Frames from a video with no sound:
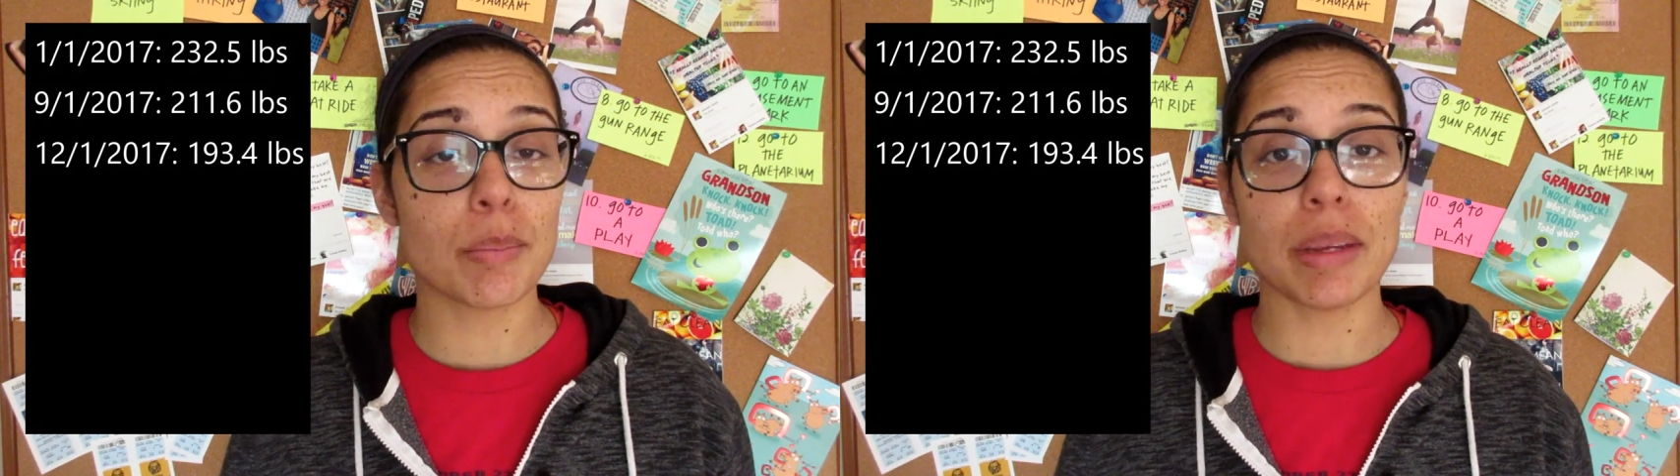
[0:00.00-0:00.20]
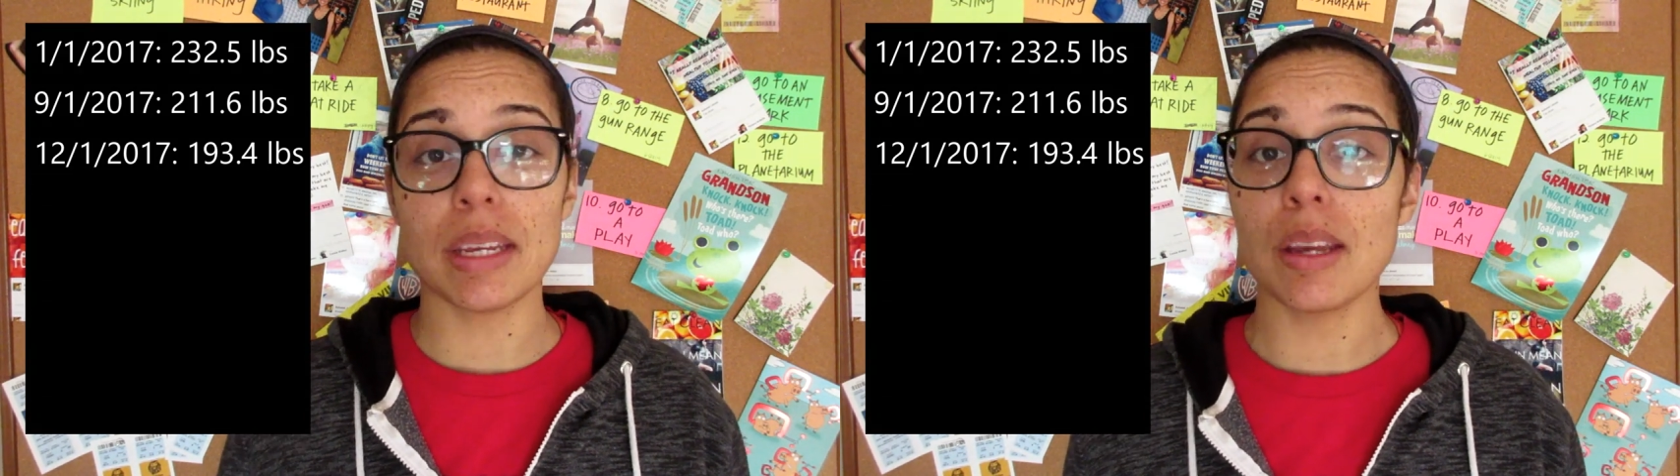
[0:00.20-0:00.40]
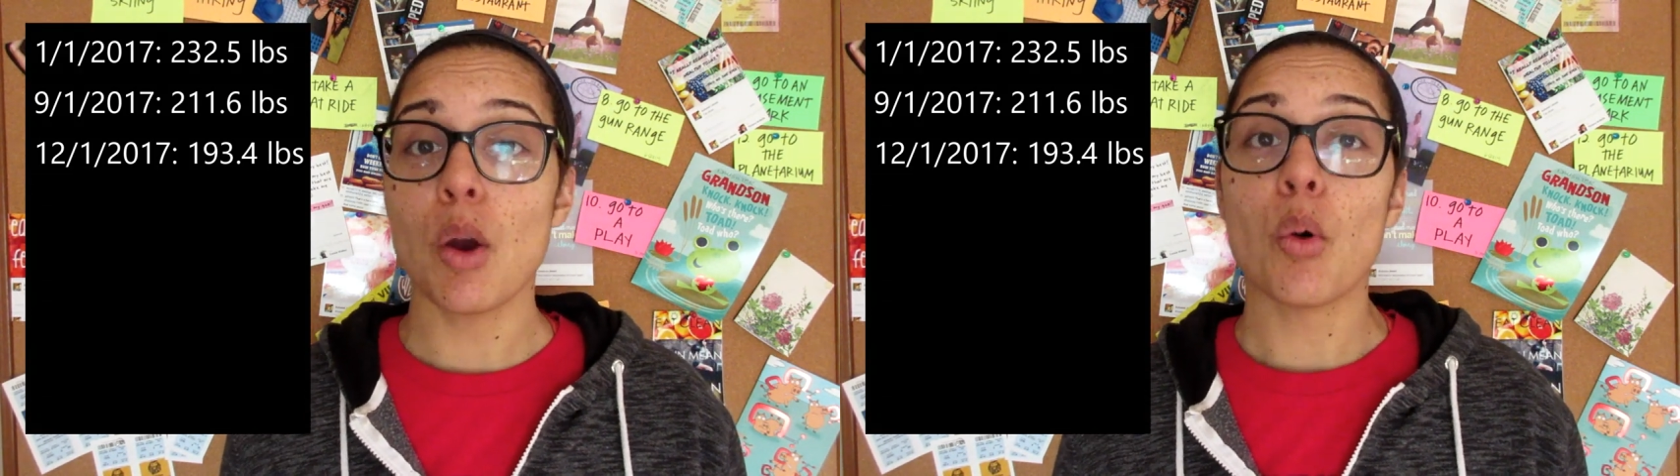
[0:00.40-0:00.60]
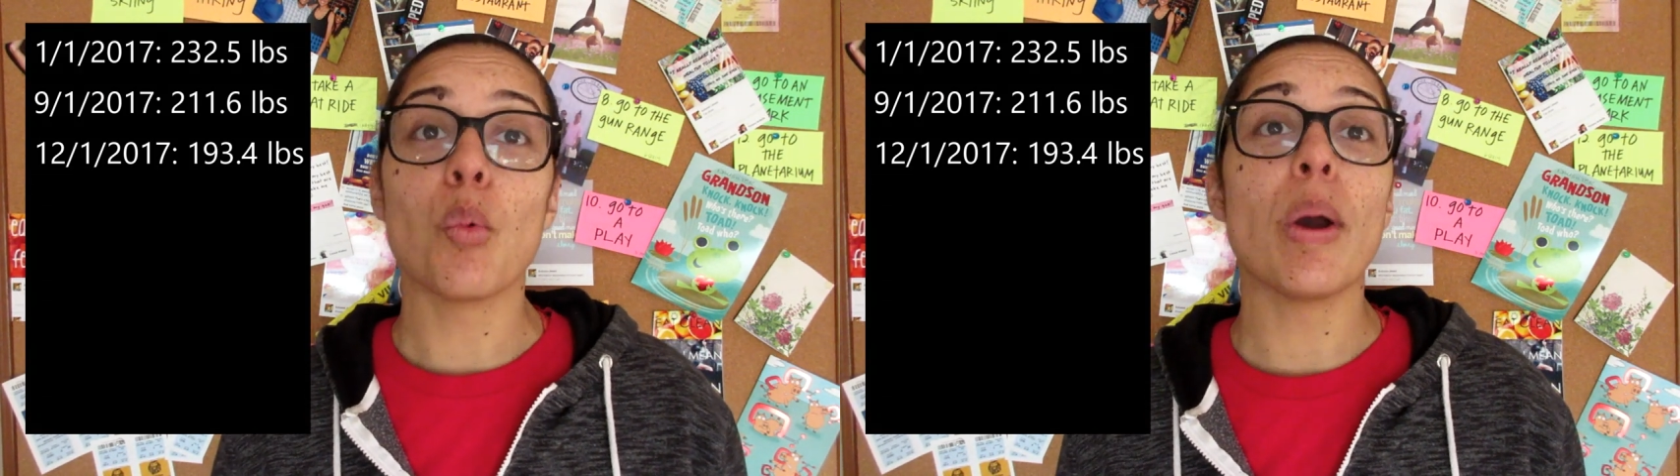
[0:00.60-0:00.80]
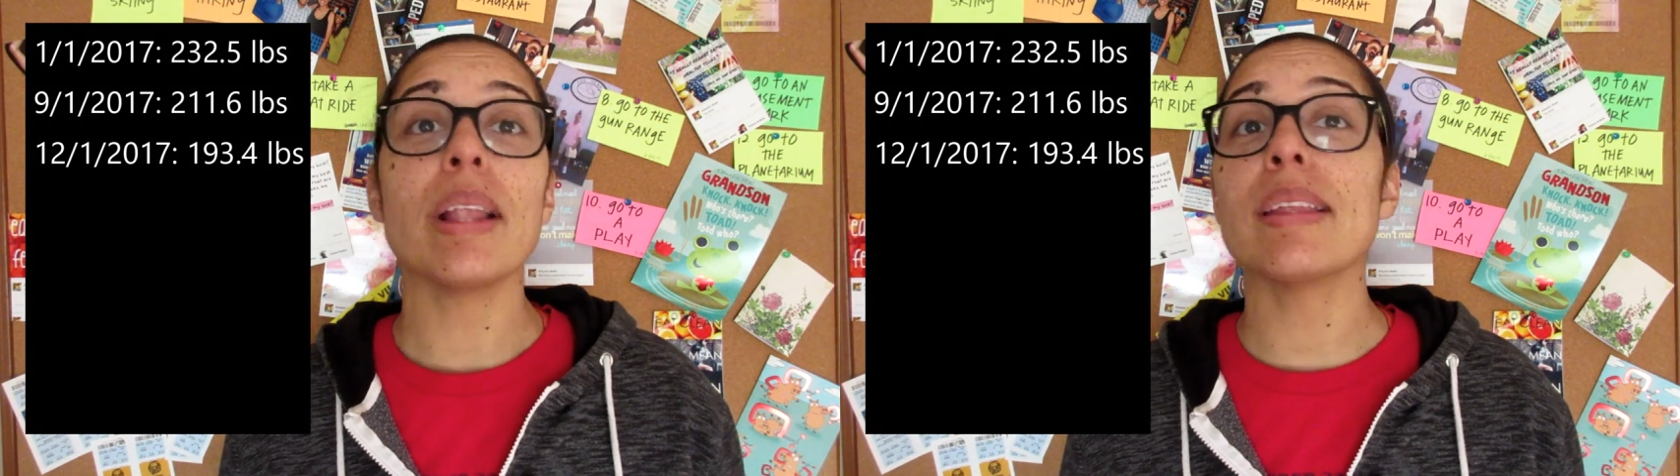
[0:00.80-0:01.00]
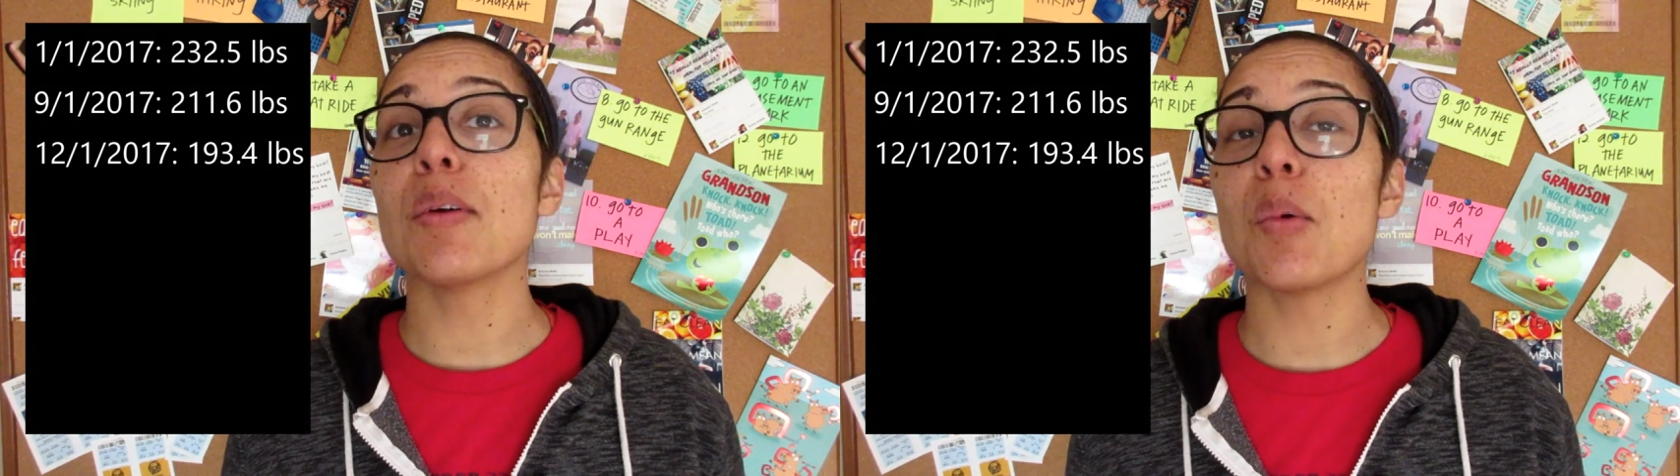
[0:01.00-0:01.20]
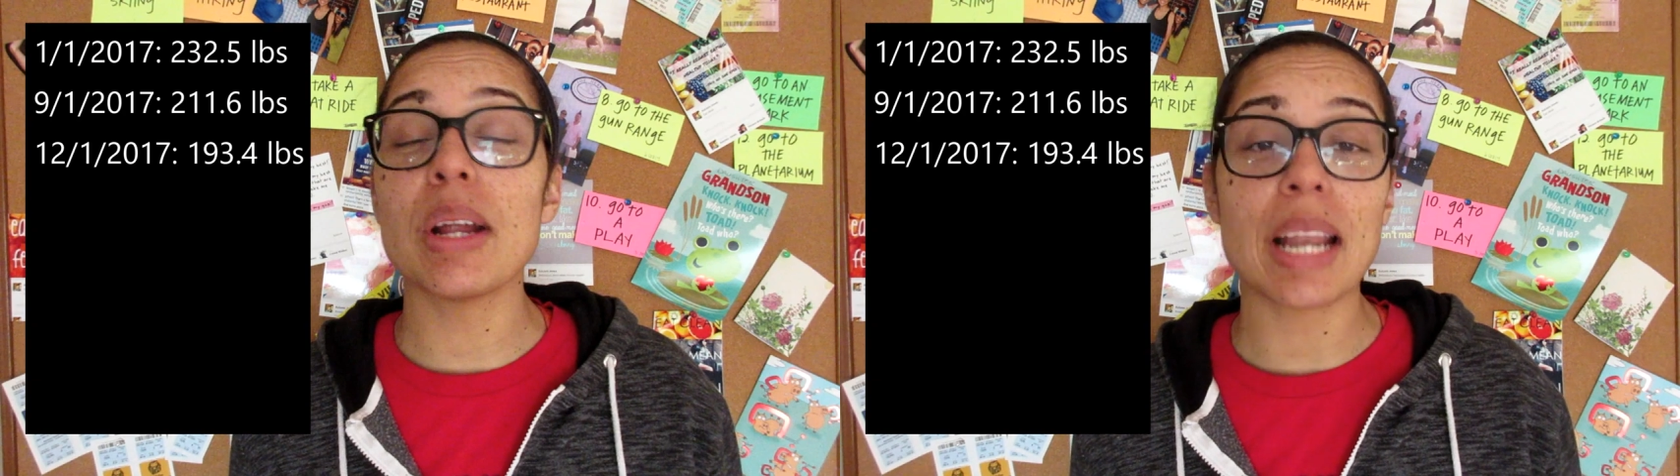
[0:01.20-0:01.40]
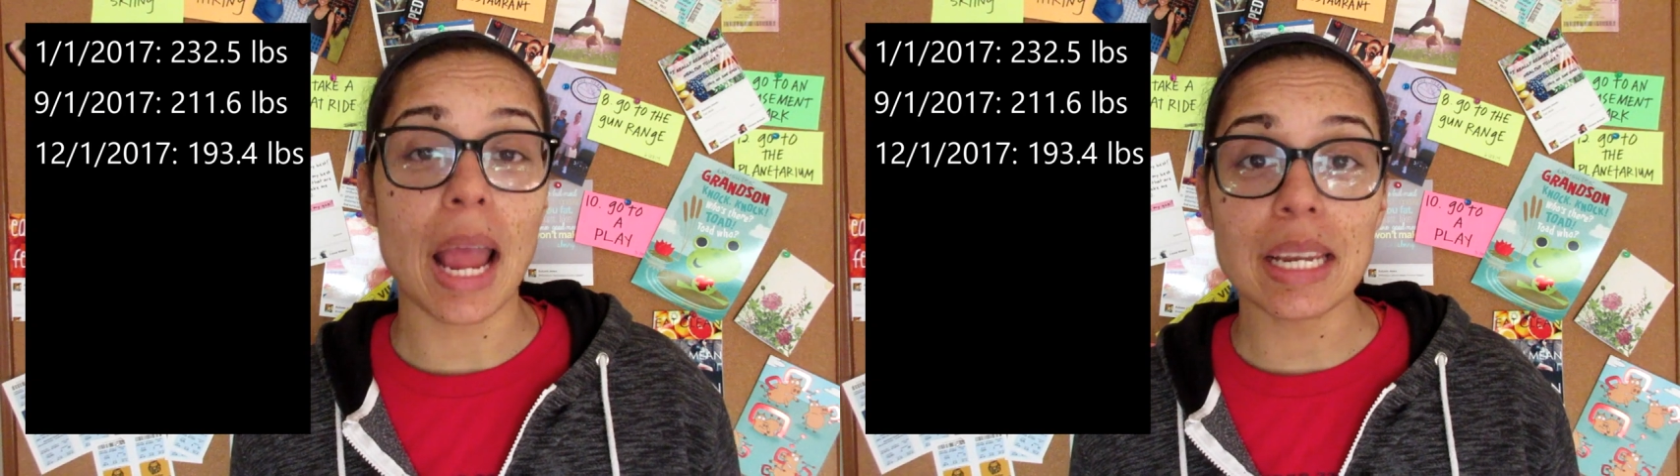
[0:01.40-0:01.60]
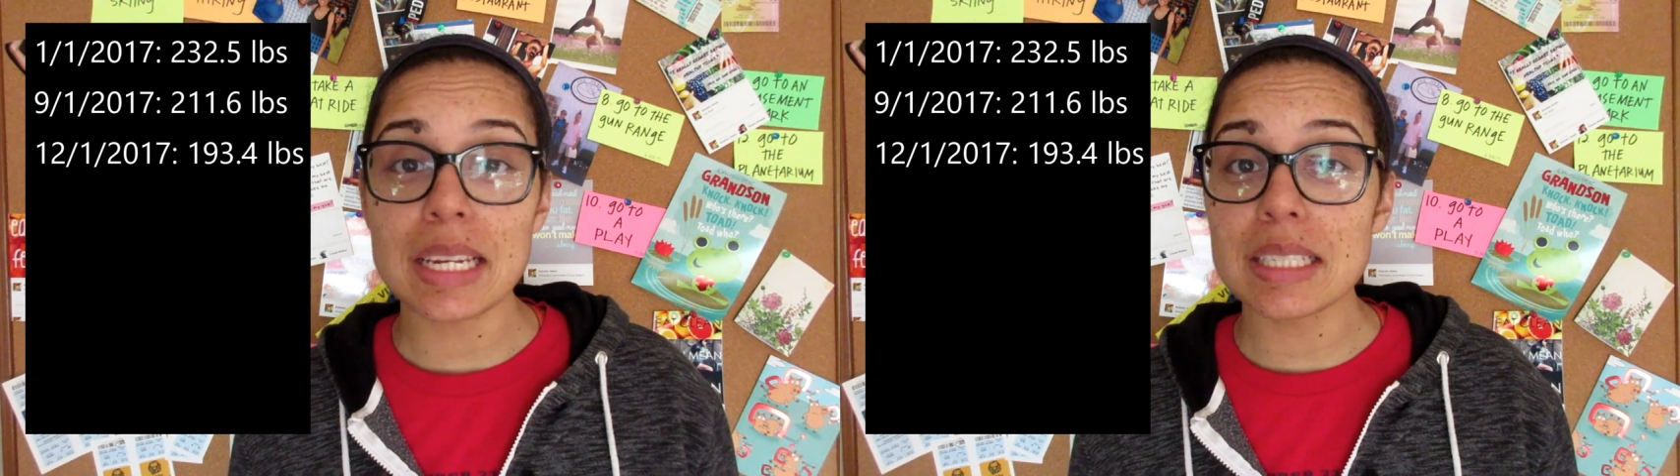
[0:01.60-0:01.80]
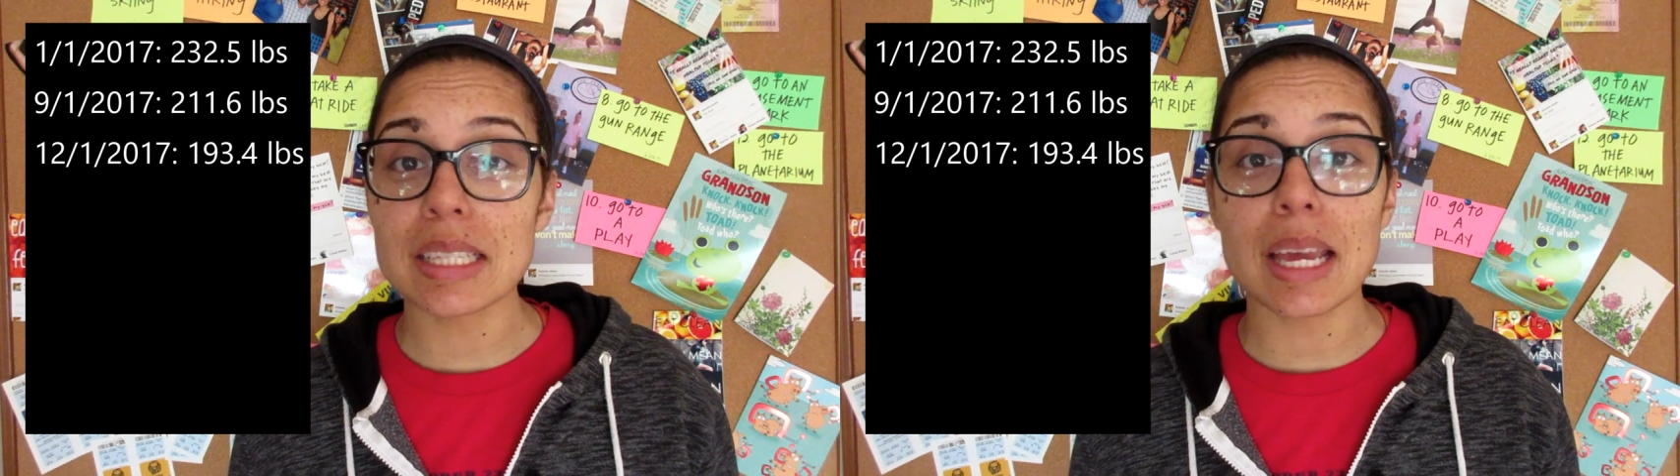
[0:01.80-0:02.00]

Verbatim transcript: to be well in the 190s